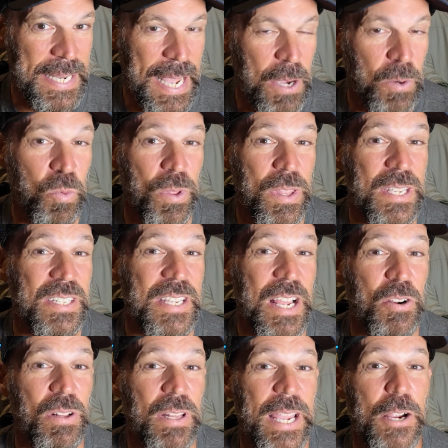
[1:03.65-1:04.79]
down with a
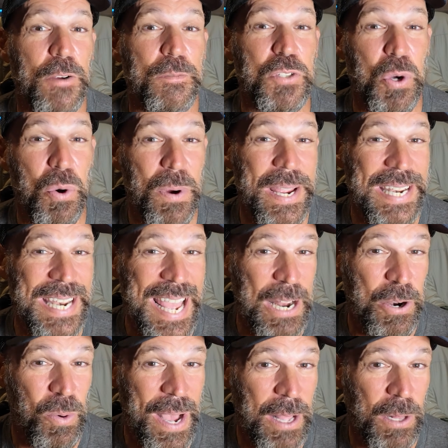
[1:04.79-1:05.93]
center layer of Toray
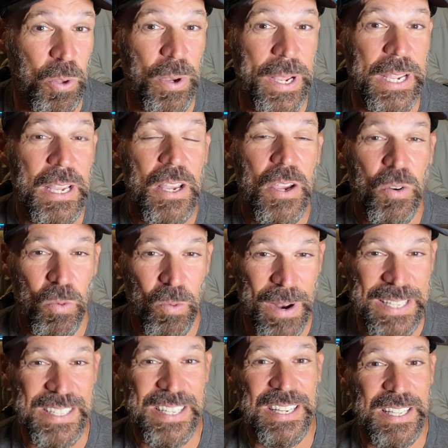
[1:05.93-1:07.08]
nano alloy
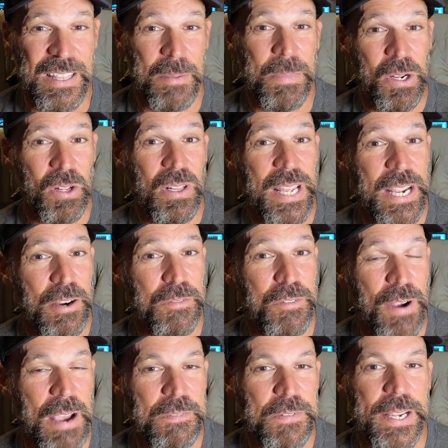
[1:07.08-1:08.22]
resin in the middle layer of
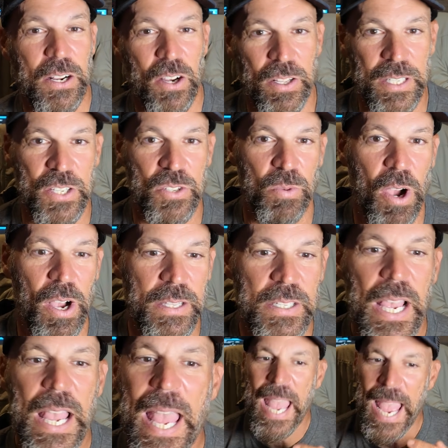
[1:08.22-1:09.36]
graphite on these rods.
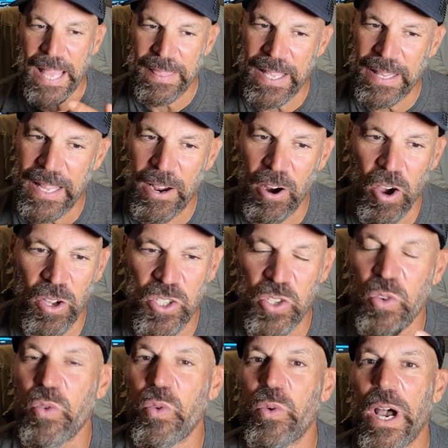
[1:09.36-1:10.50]
And then they're
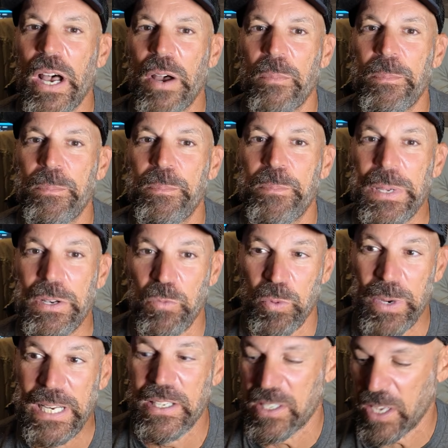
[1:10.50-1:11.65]
also been
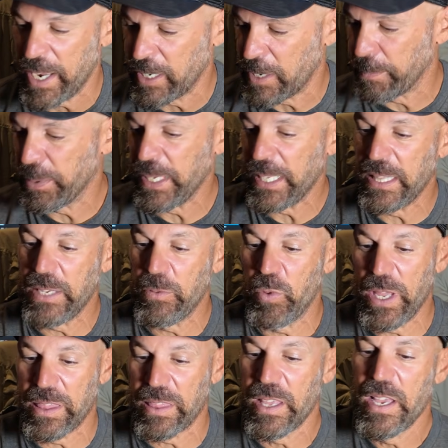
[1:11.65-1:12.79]
redesigned completely
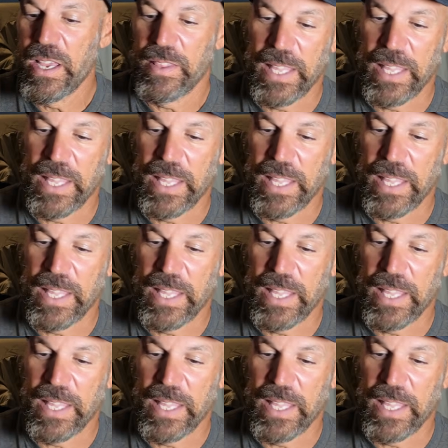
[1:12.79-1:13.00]
with,